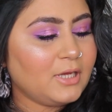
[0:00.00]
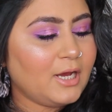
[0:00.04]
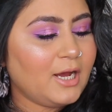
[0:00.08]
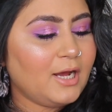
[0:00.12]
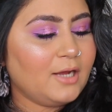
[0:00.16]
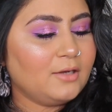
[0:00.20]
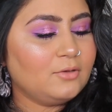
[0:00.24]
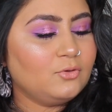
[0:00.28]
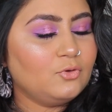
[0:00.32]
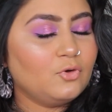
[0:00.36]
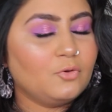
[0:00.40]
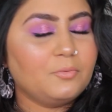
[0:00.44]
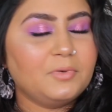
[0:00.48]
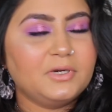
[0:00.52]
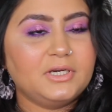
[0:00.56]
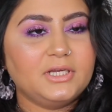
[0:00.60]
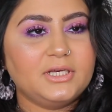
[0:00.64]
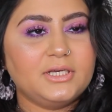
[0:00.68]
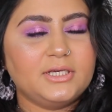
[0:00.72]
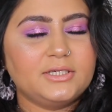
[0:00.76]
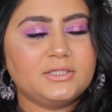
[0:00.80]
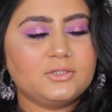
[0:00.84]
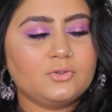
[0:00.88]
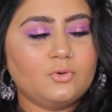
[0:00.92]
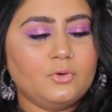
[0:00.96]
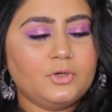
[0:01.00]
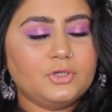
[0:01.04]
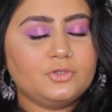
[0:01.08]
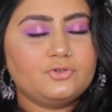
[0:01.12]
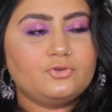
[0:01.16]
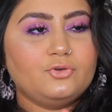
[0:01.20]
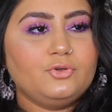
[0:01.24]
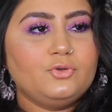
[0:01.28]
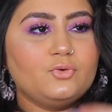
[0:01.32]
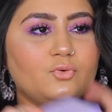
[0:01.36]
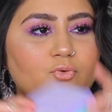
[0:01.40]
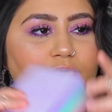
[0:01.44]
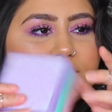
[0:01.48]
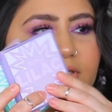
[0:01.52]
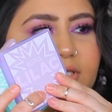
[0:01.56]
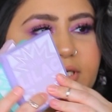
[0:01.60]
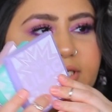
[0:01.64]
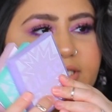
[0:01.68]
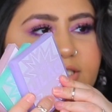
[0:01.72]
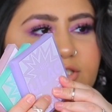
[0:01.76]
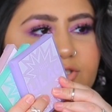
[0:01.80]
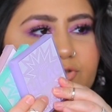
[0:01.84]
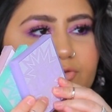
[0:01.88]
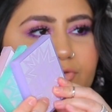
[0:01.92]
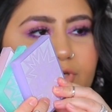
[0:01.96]
And nobody is going to use
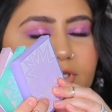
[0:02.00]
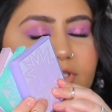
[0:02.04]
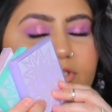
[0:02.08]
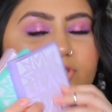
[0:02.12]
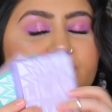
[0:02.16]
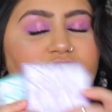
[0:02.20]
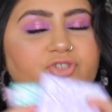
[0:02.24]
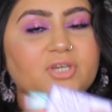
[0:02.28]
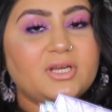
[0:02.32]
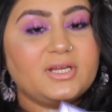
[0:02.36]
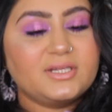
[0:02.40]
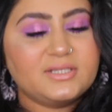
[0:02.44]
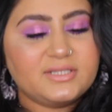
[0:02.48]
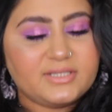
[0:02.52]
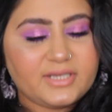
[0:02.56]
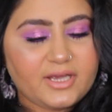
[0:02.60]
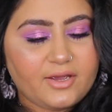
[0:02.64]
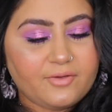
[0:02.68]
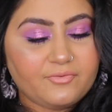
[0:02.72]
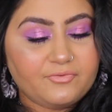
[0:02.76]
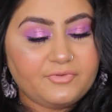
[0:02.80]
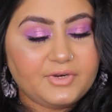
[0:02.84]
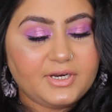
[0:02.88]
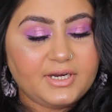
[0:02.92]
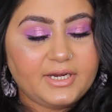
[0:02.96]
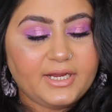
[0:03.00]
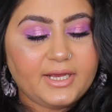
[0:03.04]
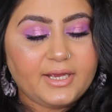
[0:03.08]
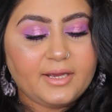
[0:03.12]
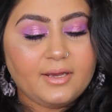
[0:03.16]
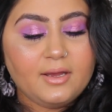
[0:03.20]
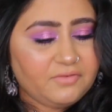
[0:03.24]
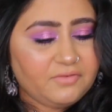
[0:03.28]
these 3 shades every day.